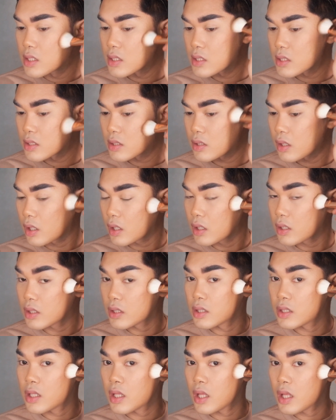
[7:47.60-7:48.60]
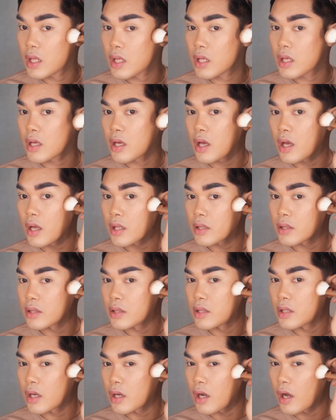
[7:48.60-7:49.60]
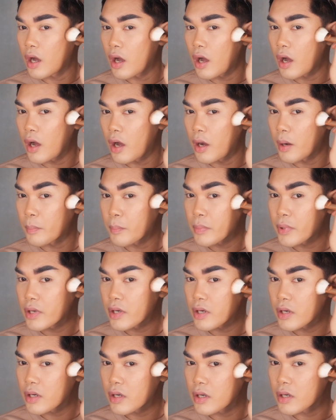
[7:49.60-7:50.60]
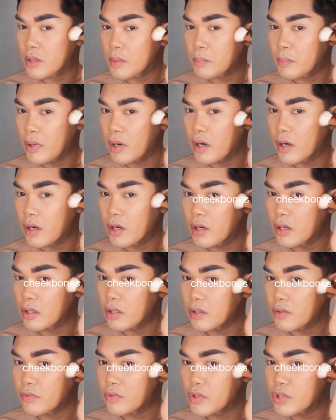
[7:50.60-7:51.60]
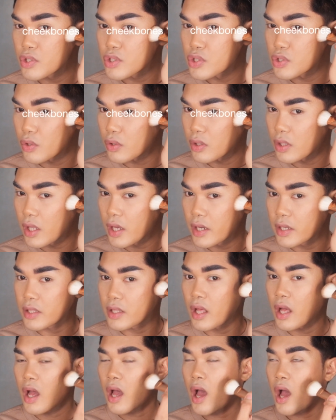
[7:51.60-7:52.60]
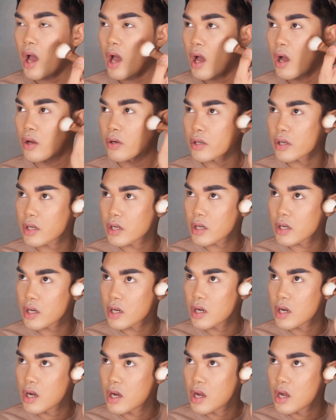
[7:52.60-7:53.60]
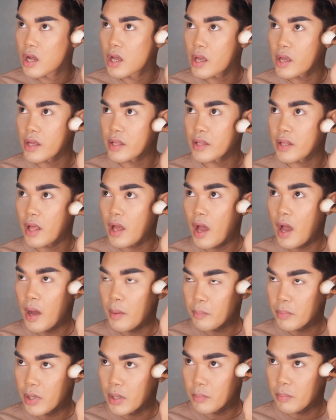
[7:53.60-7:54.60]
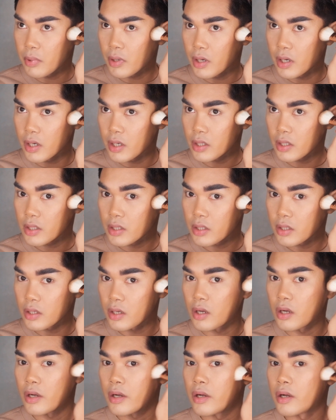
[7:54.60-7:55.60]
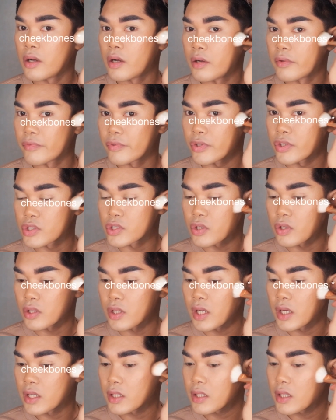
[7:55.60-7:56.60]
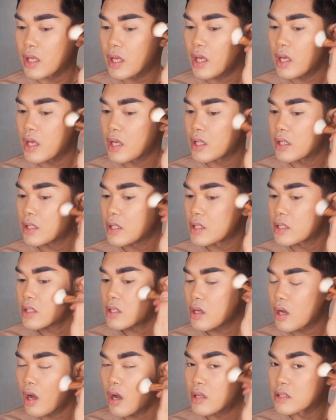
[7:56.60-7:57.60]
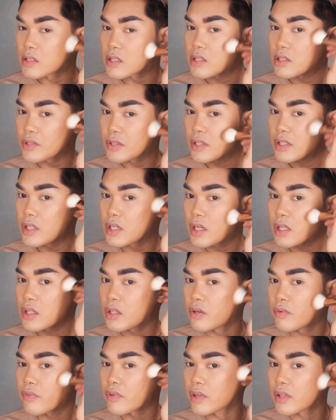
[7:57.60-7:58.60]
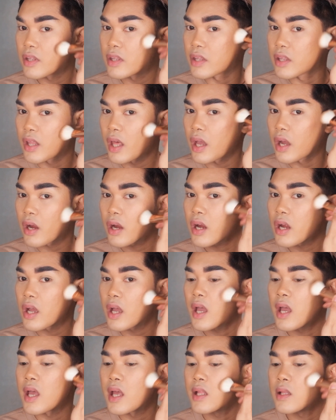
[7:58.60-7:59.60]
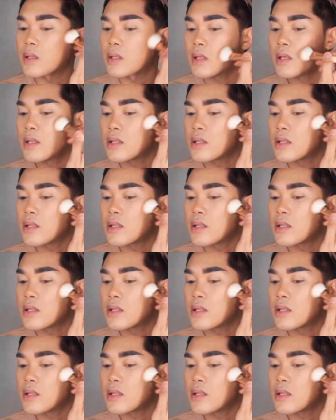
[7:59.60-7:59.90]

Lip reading: starting at the upper part of your jawline, outer and upper part of their jawline, and then concentrating it over there and then